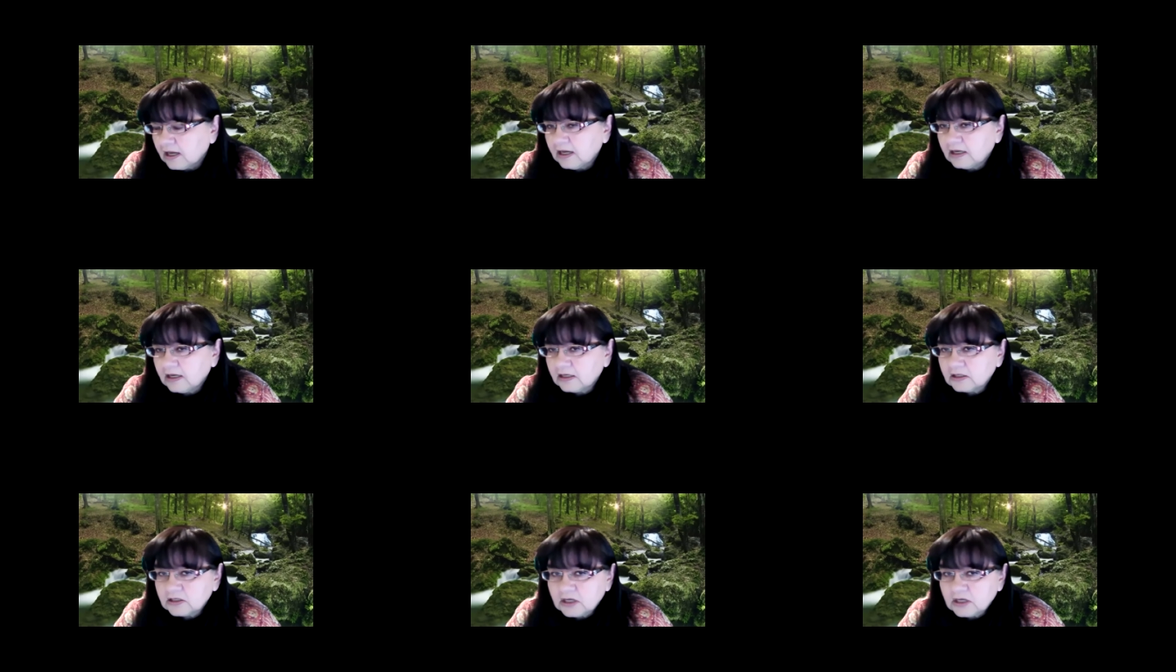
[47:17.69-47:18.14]

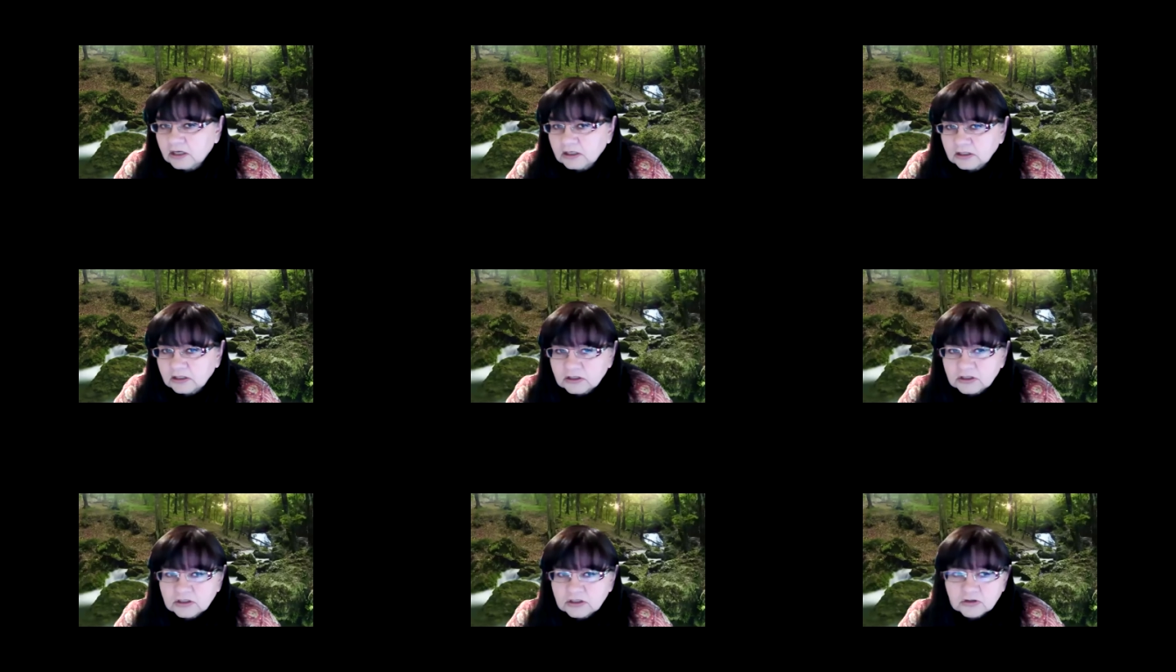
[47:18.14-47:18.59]

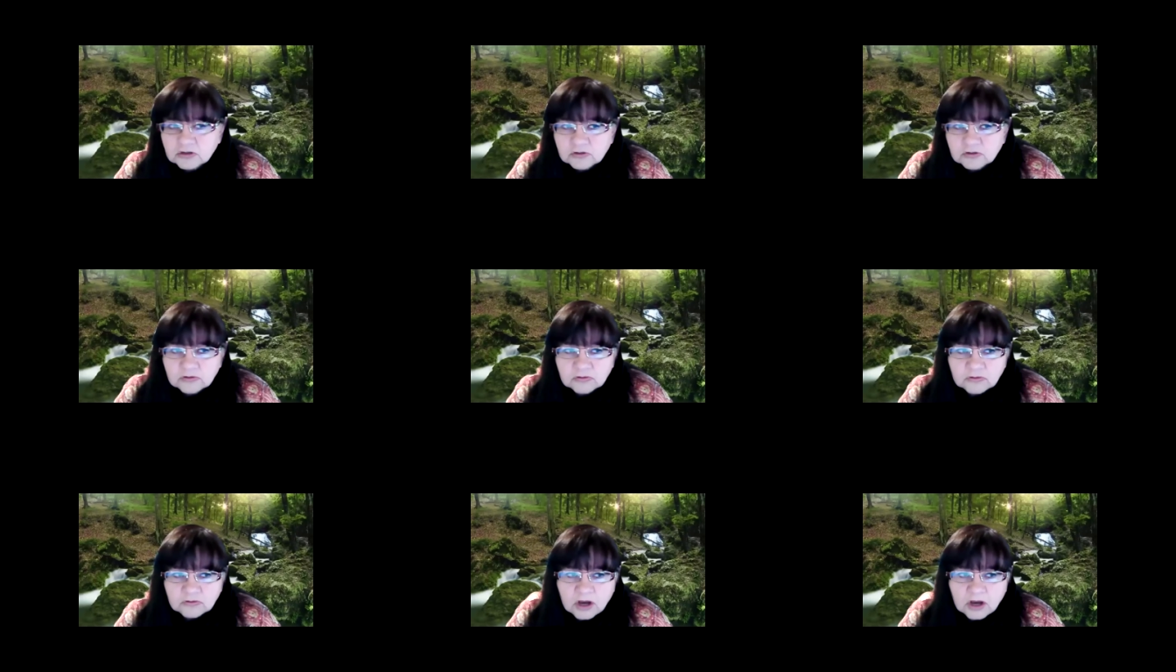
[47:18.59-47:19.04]
And
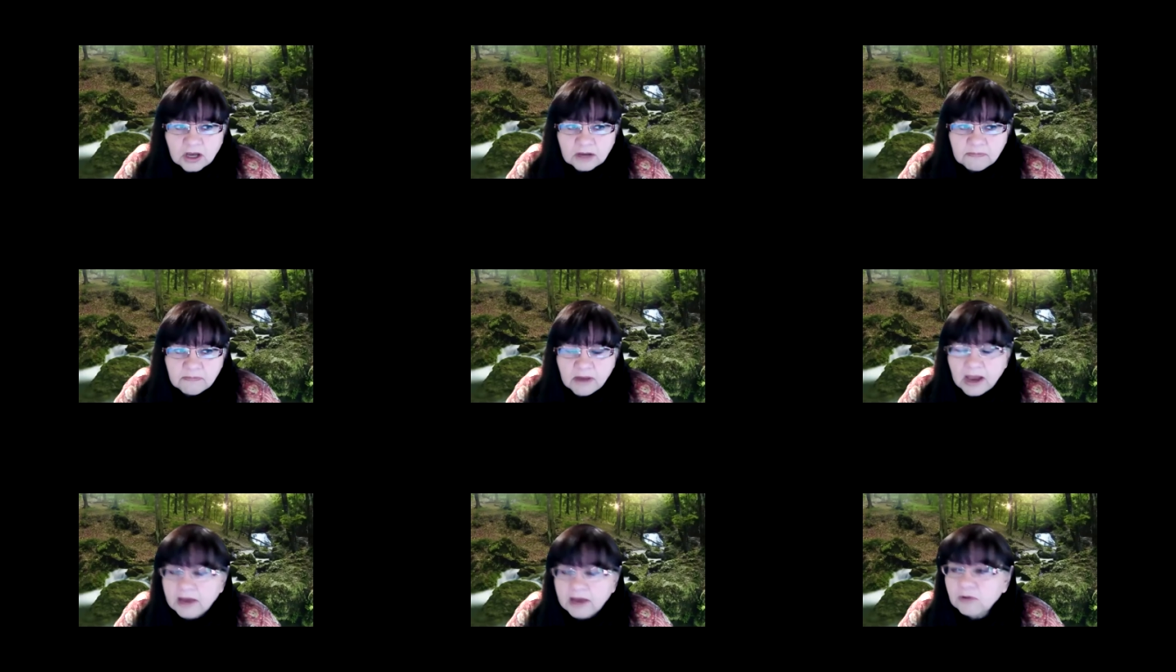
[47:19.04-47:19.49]
so
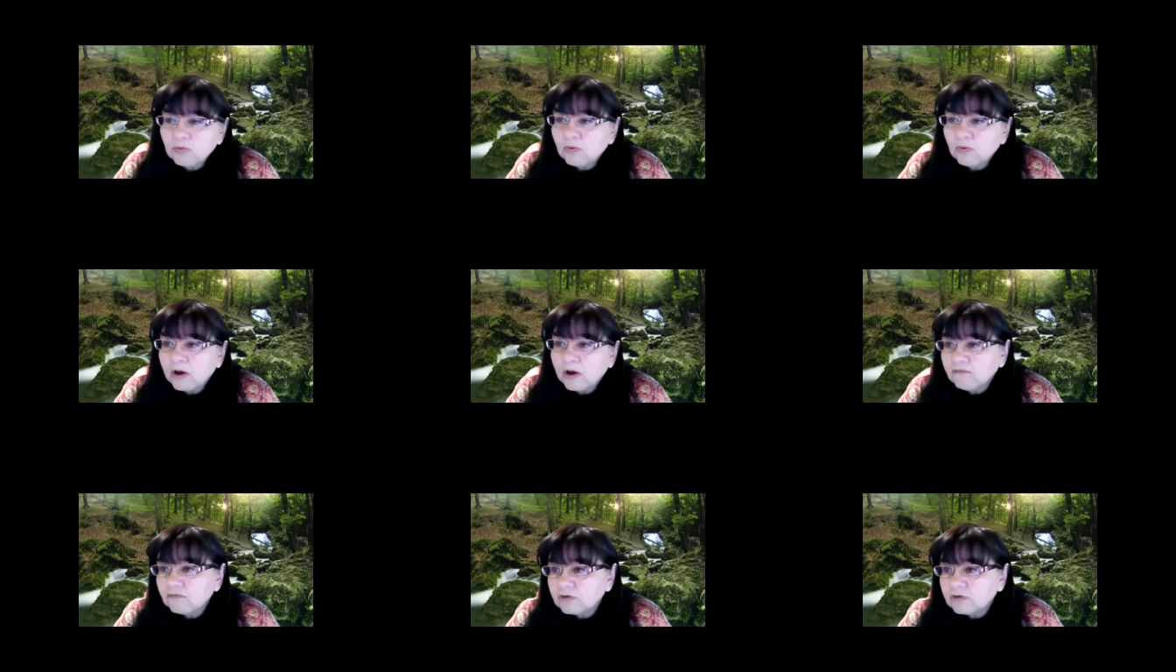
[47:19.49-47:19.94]
I
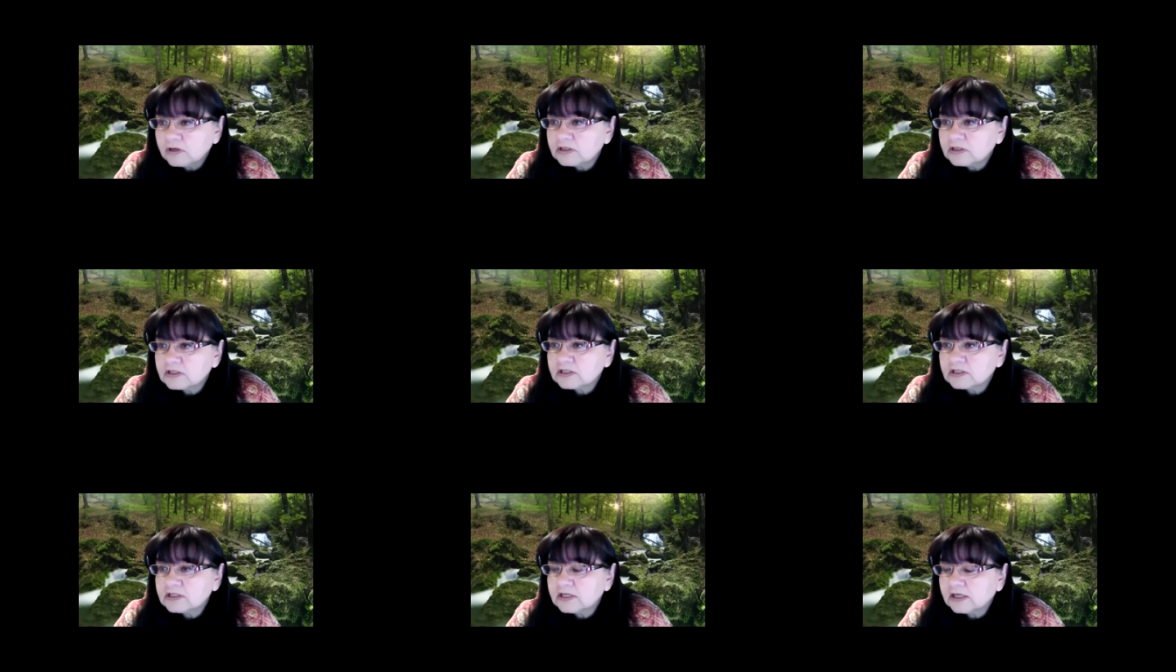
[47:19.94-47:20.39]

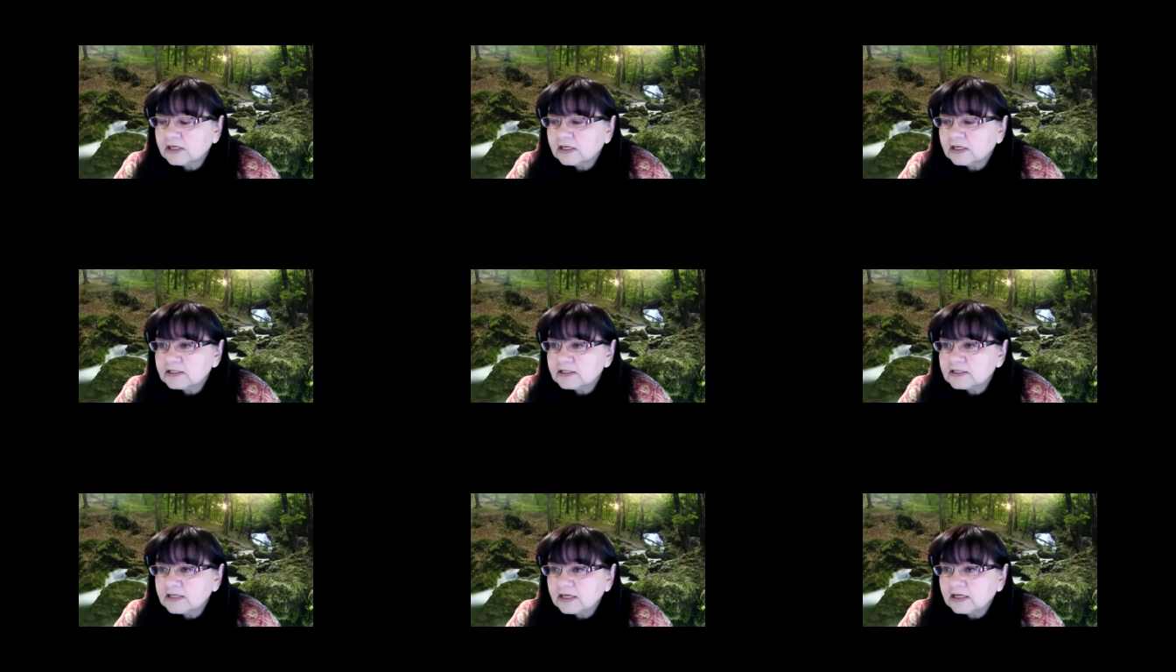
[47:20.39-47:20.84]
referenced
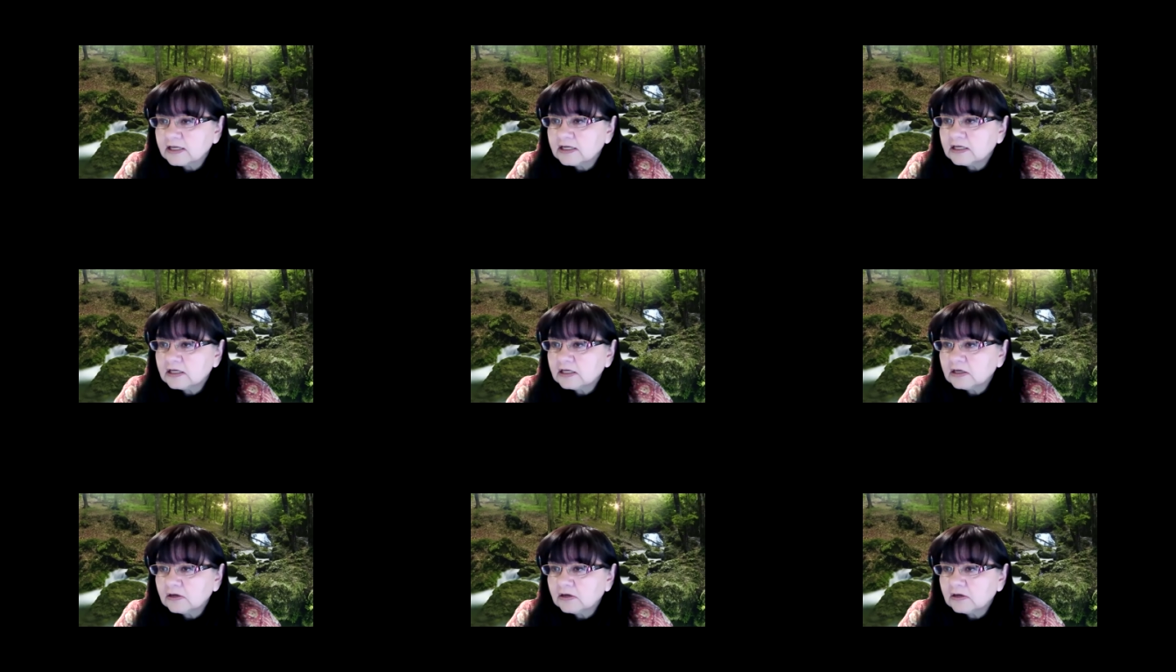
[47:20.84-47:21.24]
it and said,